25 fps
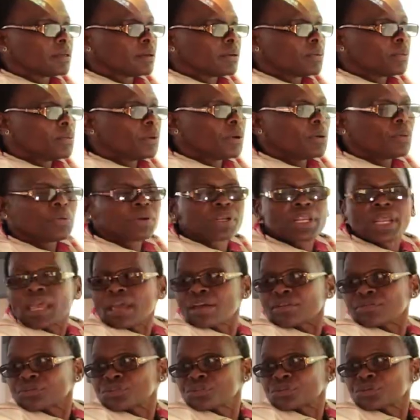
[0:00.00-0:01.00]
We would
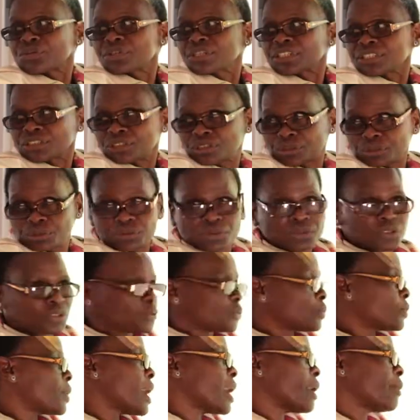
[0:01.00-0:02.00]
have to reduce.
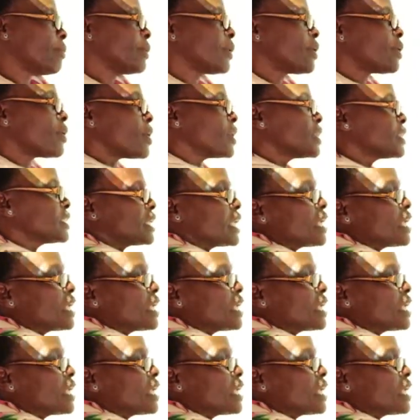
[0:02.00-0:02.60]
Why? Because